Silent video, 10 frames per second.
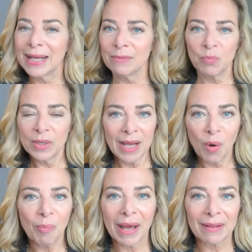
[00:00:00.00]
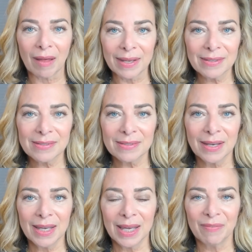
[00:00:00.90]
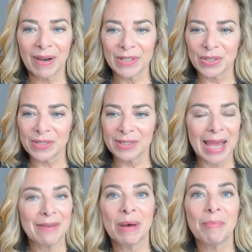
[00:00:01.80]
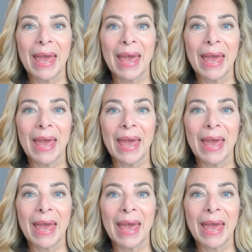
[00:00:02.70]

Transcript: It wouldn't help my clients if I just gave them